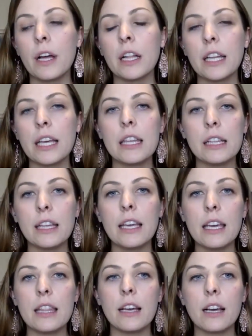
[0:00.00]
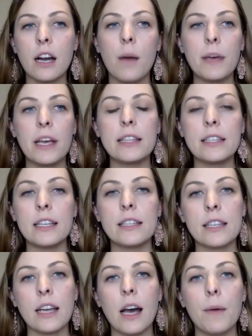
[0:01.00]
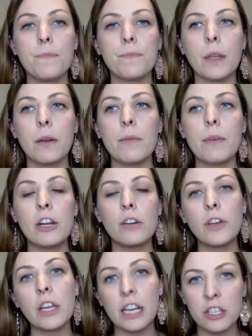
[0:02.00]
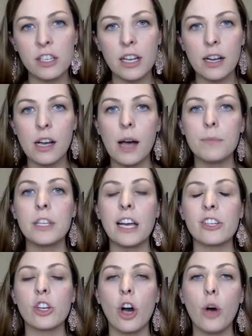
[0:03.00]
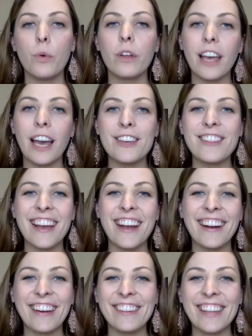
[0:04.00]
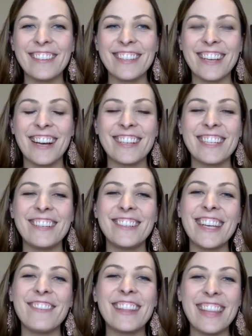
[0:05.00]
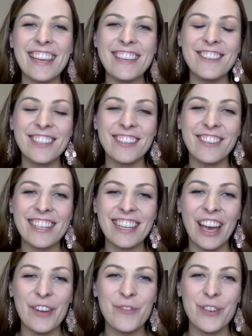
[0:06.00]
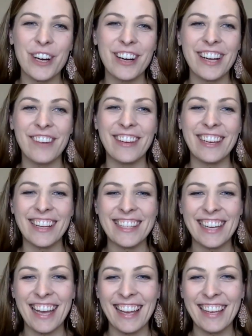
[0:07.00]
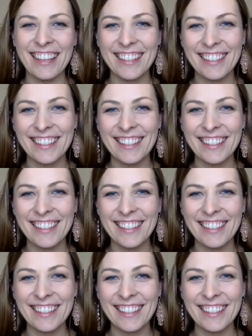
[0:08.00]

click the link in the comments. It's interviewconnections.com/call will get you there. And I would love to talk to you. David, thank you so much again for coming on today.